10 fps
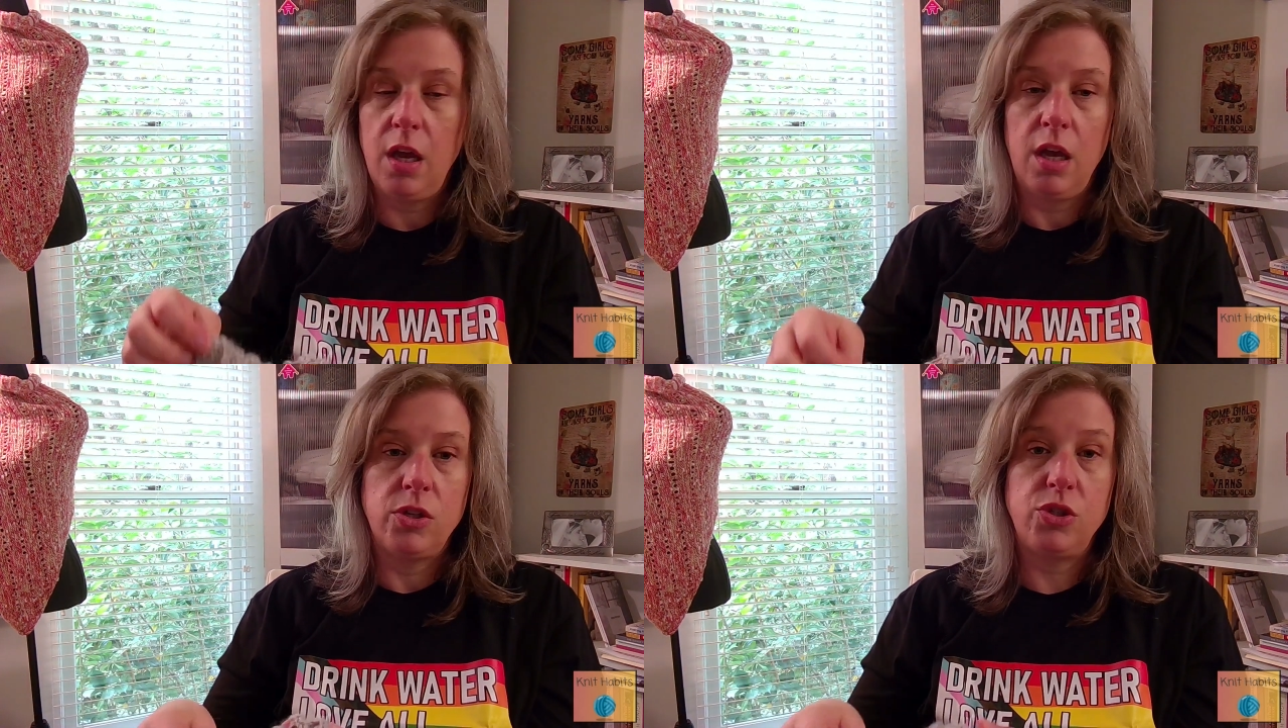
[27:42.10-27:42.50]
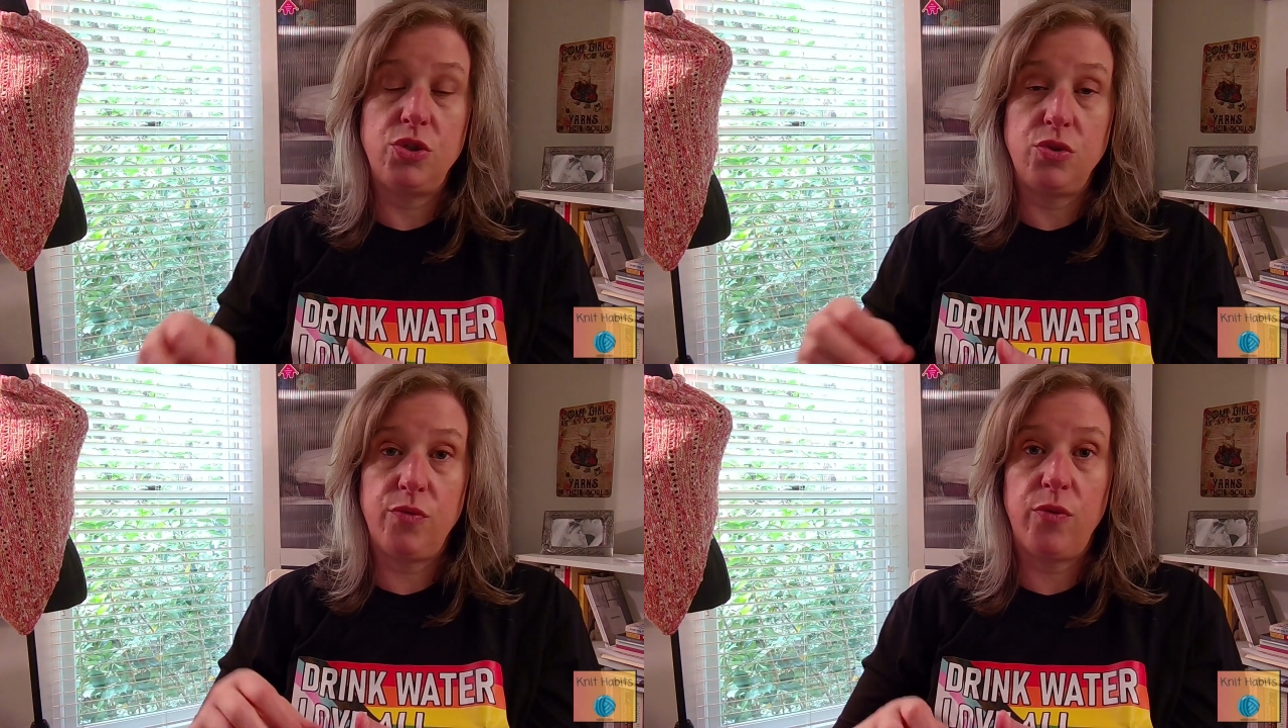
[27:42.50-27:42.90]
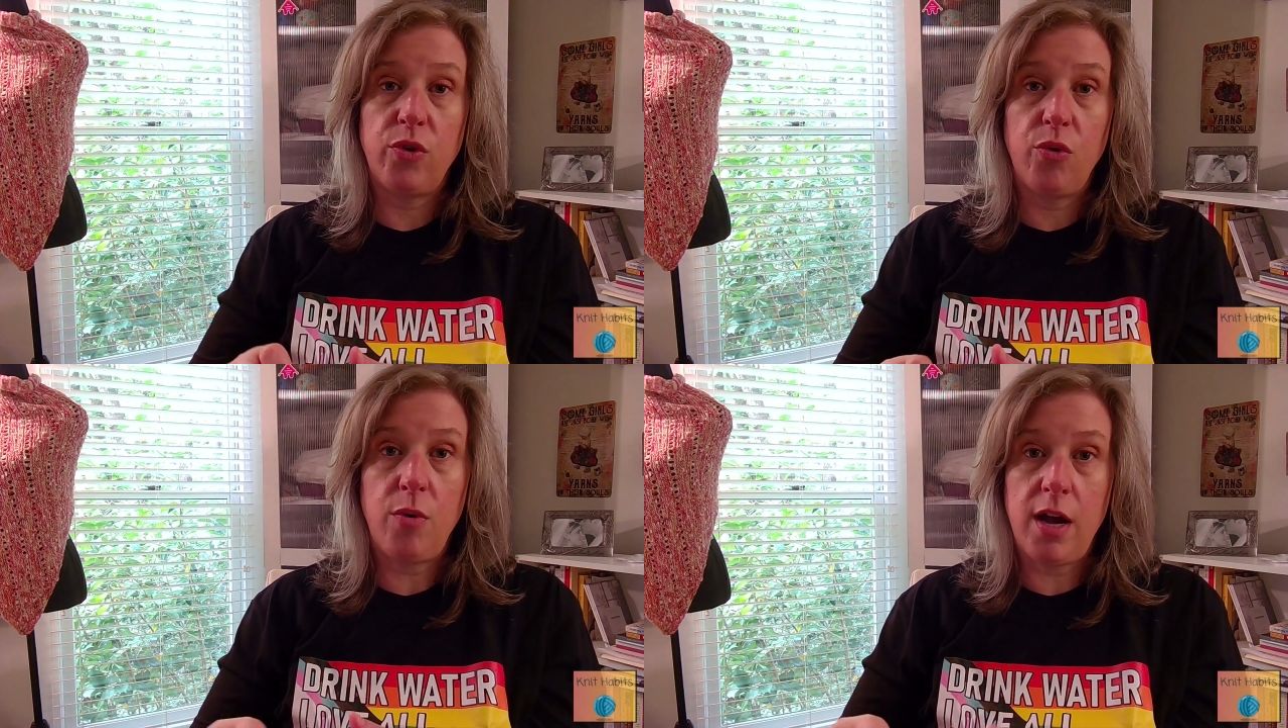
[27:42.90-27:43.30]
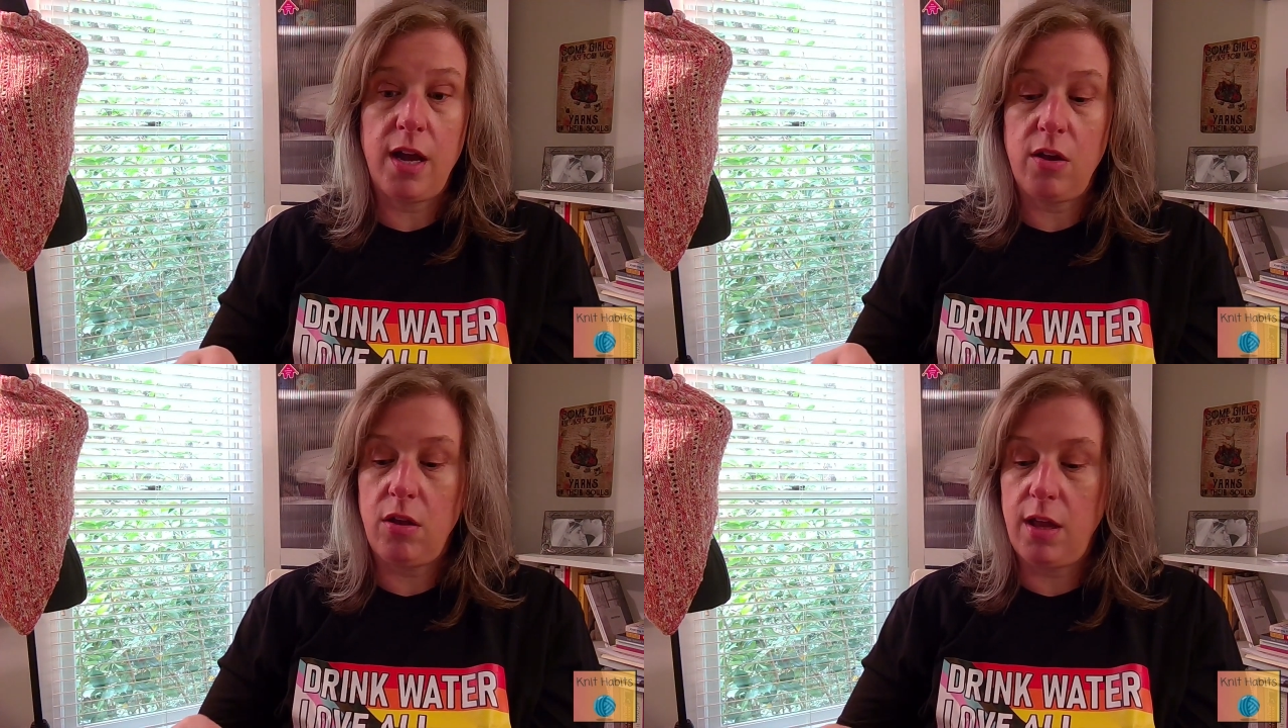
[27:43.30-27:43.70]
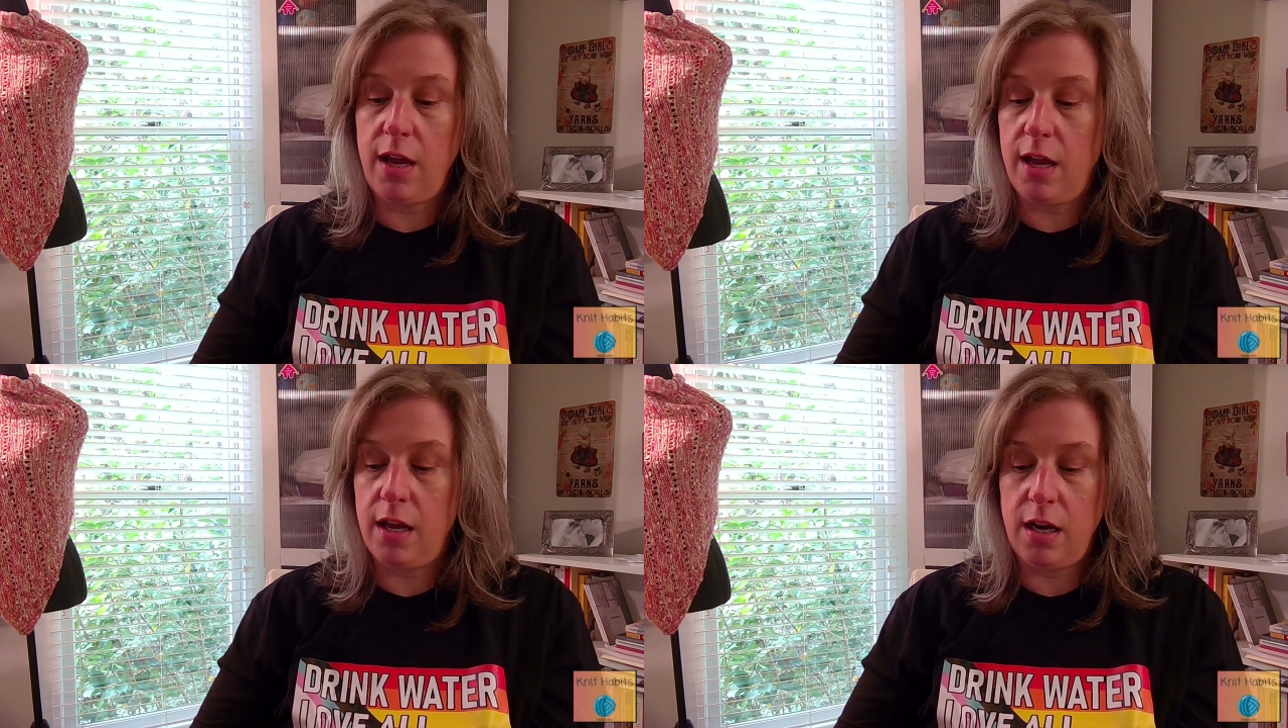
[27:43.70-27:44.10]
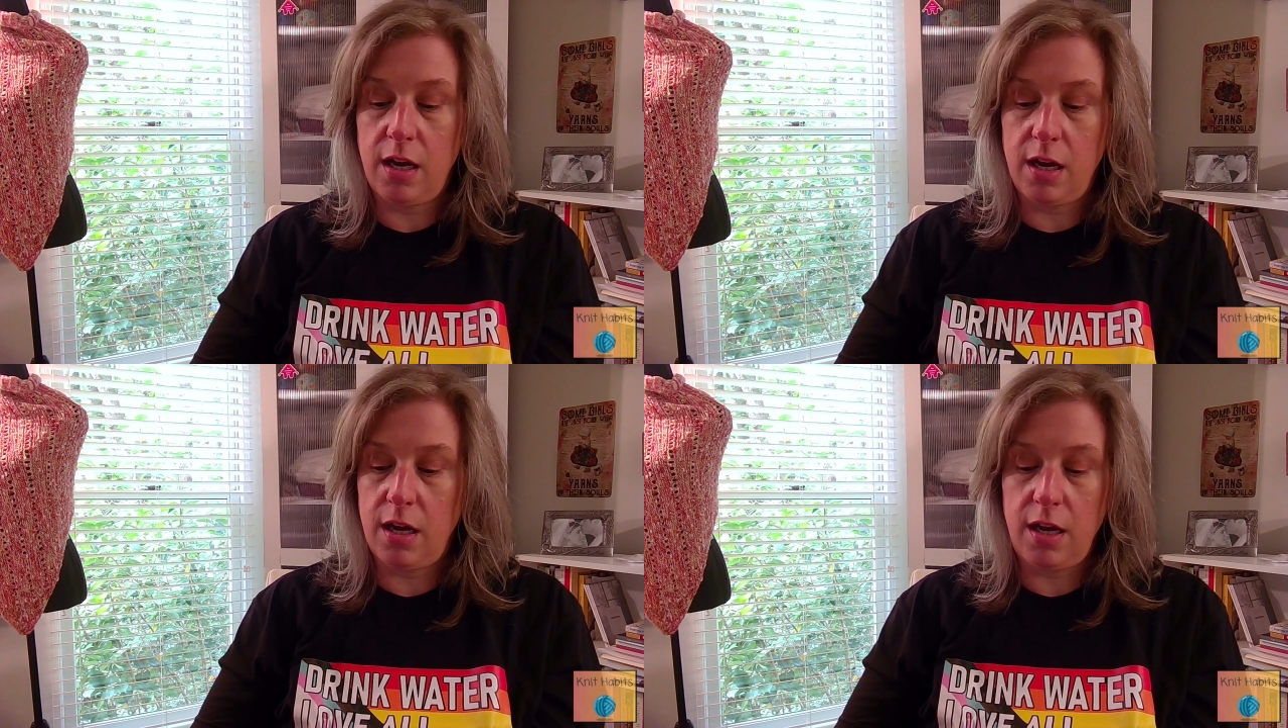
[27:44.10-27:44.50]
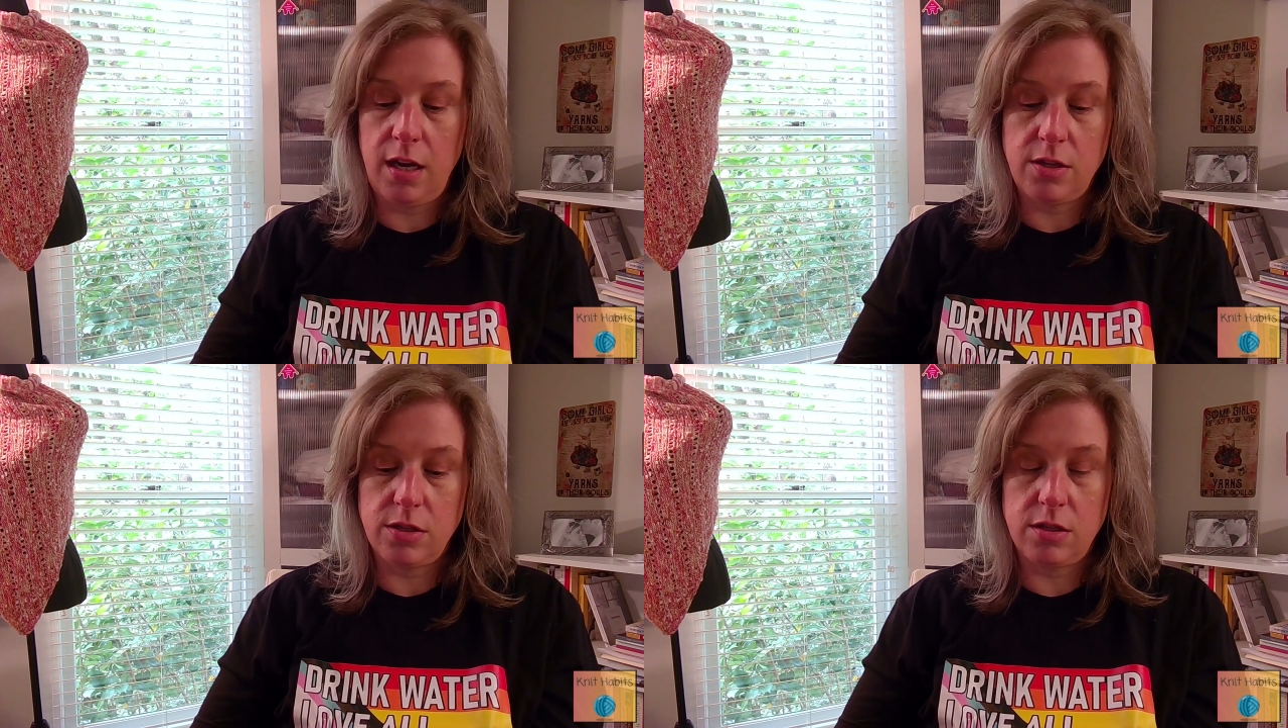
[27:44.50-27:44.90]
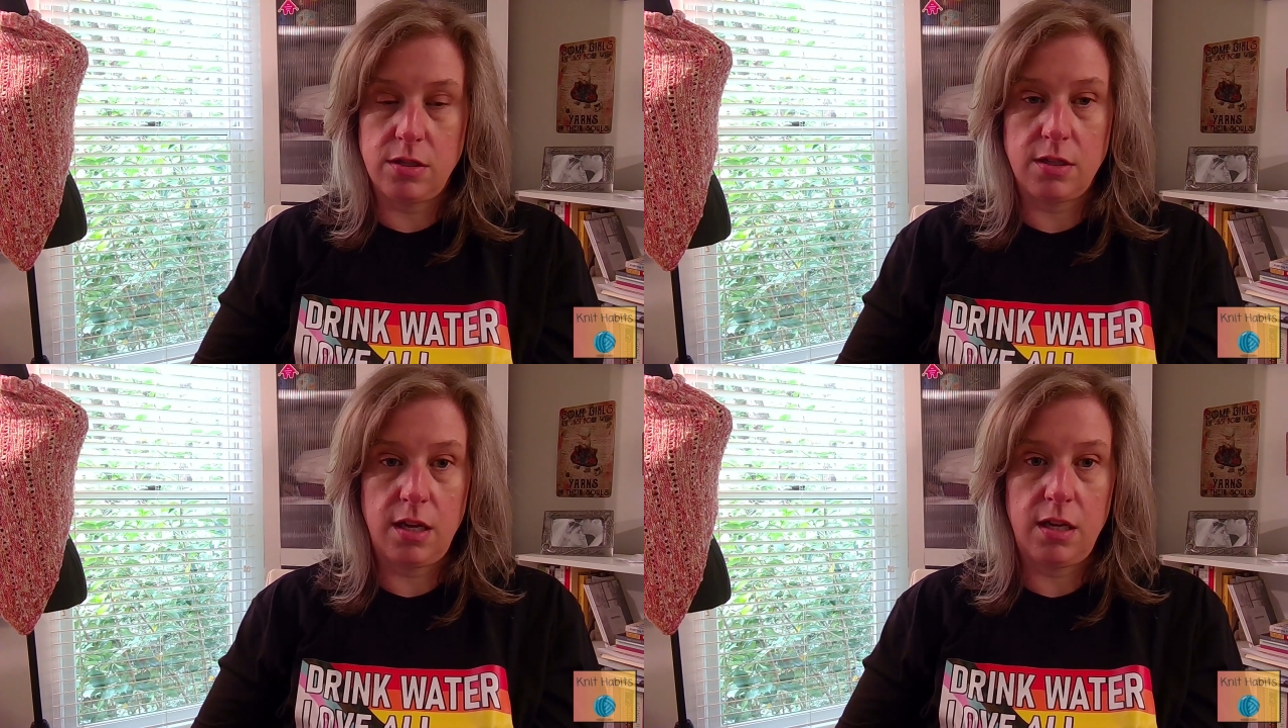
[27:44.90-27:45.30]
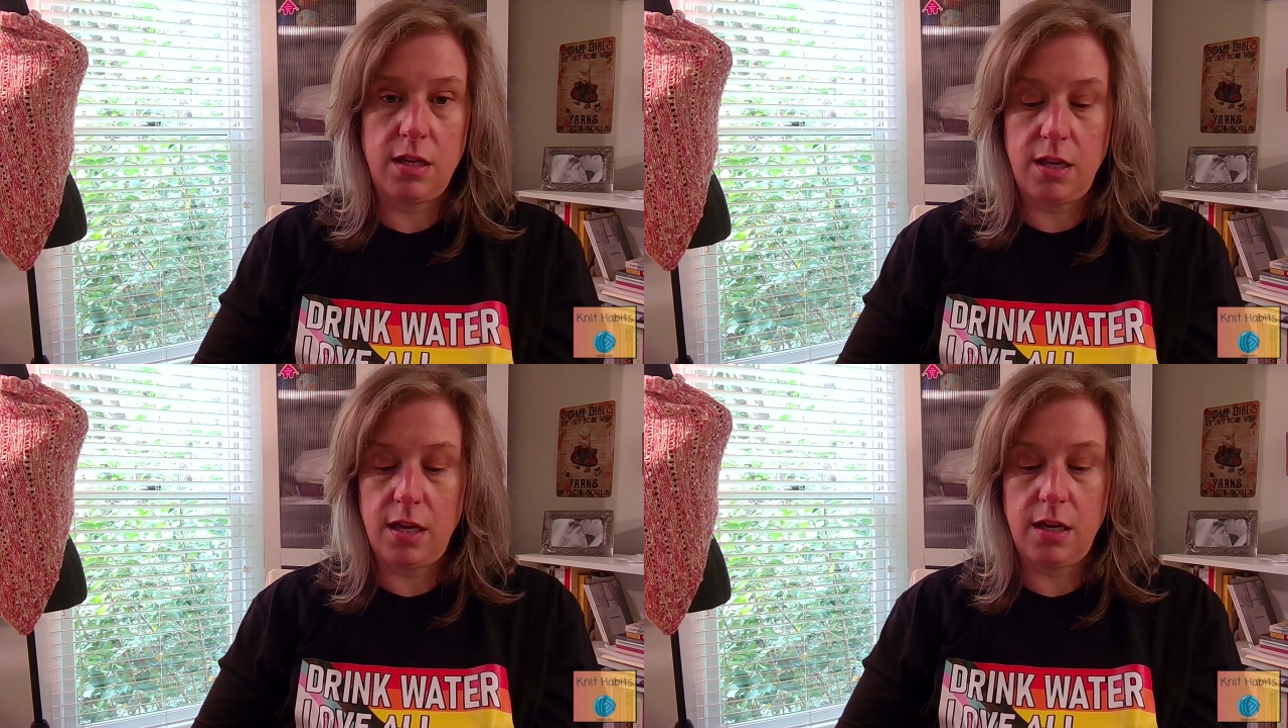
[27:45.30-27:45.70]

to do for a while, and I just decided that